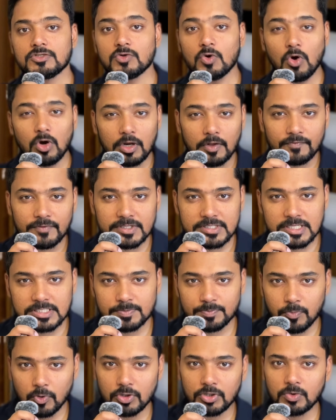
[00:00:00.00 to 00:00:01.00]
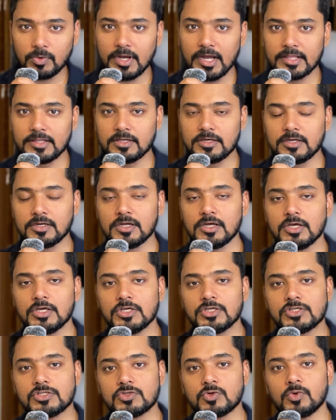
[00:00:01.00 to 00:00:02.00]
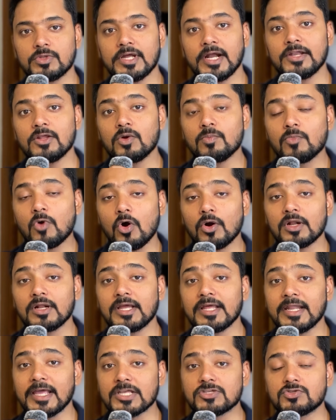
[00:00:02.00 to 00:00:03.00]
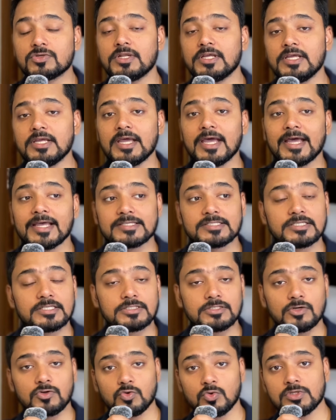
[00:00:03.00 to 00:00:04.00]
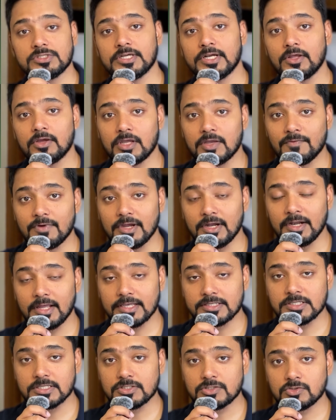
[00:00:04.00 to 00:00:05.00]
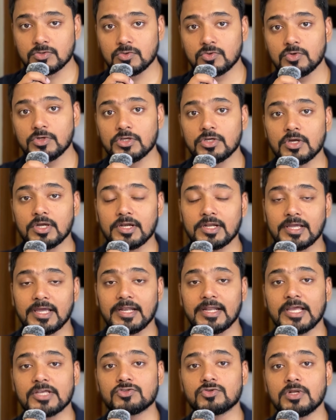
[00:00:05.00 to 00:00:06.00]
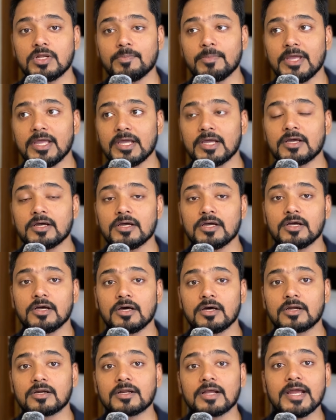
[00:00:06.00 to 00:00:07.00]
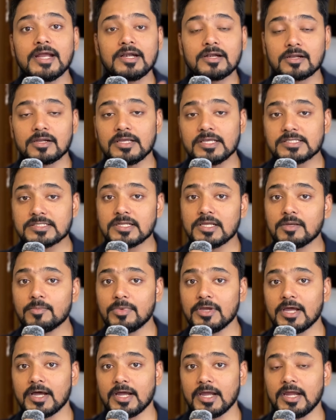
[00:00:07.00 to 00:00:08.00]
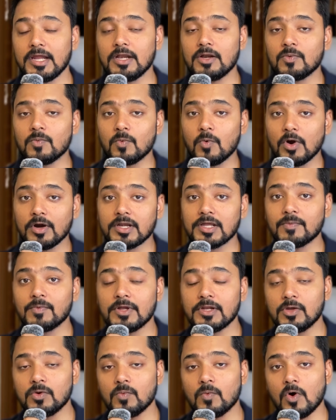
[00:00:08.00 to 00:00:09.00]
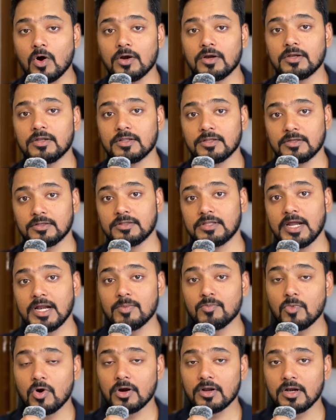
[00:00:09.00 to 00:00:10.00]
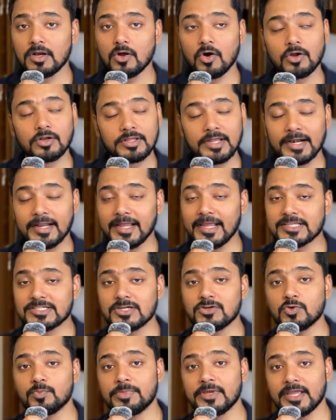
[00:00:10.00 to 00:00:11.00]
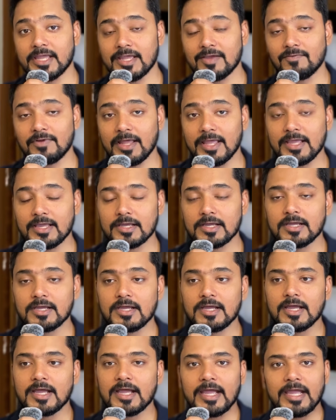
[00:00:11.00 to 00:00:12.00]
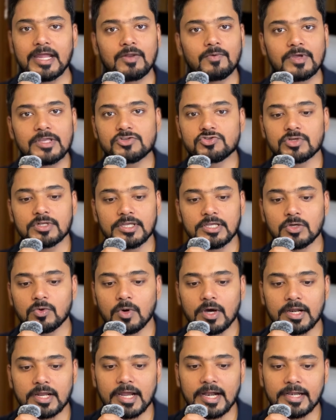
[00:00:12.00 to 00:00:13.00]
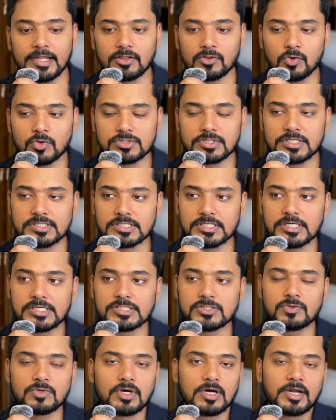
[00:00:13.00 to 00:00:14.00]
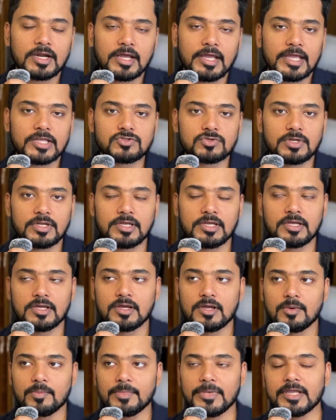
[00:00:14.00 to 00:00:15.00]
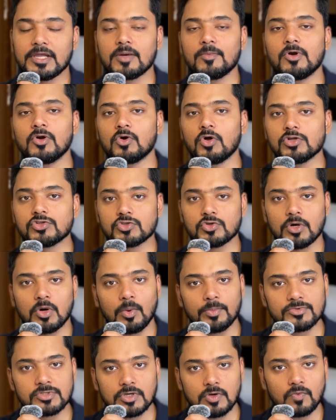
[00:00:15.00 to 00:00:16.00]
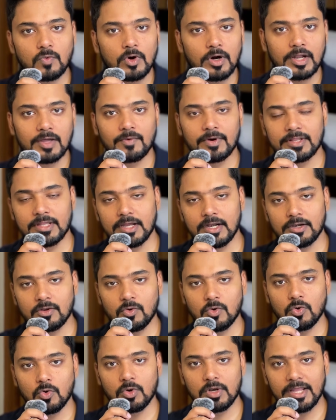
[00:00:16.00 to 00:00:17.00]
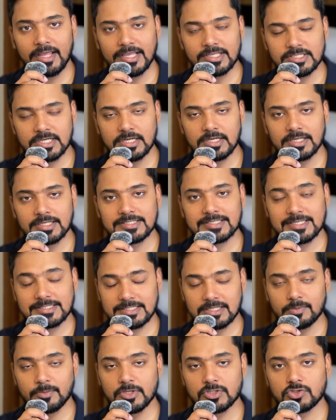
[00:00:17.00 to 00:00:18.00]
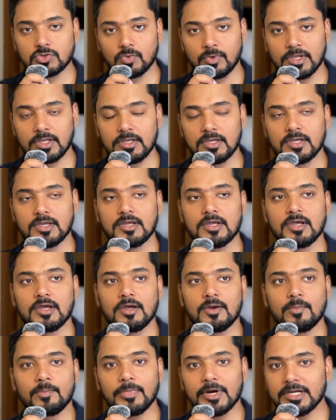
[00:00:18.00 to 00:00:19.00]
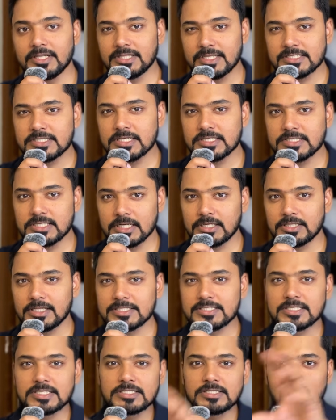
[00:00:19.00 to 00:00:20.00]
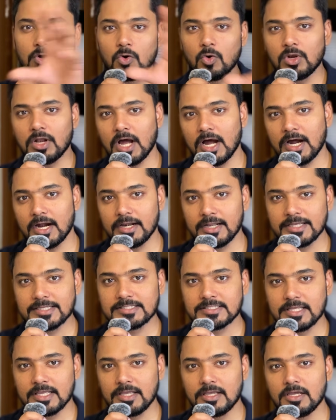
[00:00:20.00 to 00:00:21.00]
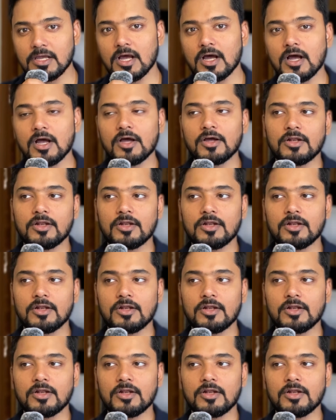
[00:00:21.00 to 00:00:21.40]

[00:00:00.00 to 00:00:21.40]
So all of this is put together so that your model can actually access the tools that you're giving it access to. It can actually make right reasoning behind whatever you want that model or that agent to behave like, and eventually you are getting those results. You are actually being able to also observe whatever that whole agentic system is doing. But this is it, this is the whole harness thing.